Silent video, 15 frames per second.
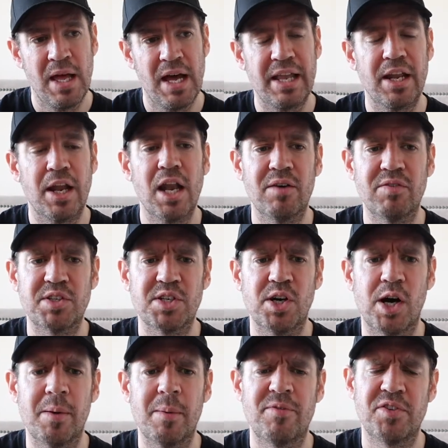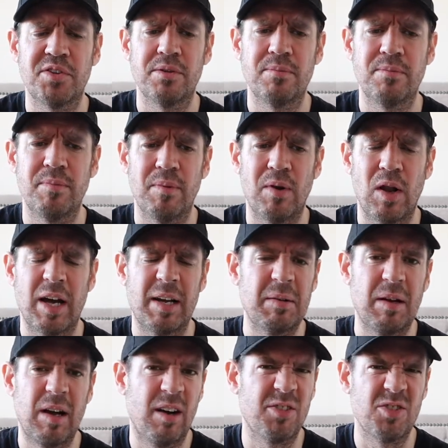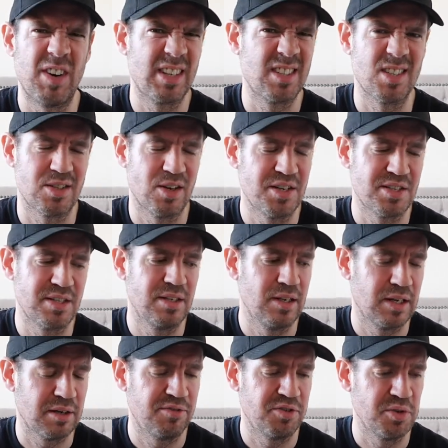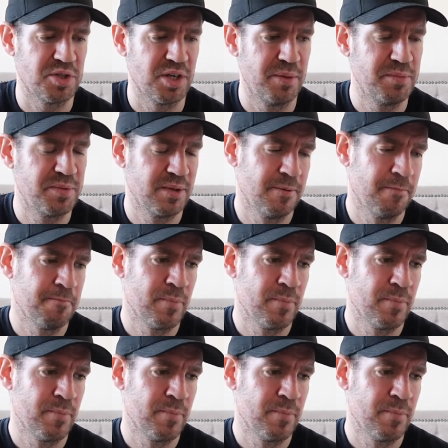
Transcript: And another time, like after exercising, like a few times,